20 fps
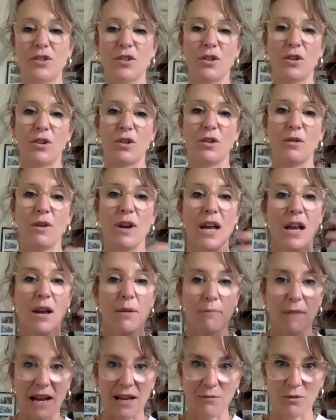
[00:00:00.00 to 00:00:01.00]
to
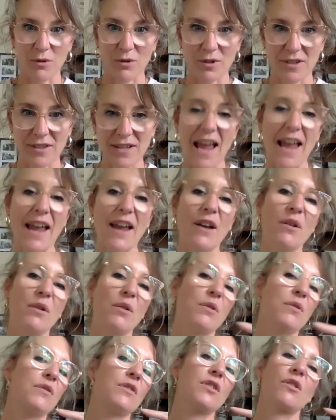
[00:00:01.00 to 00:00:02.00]
make more sales,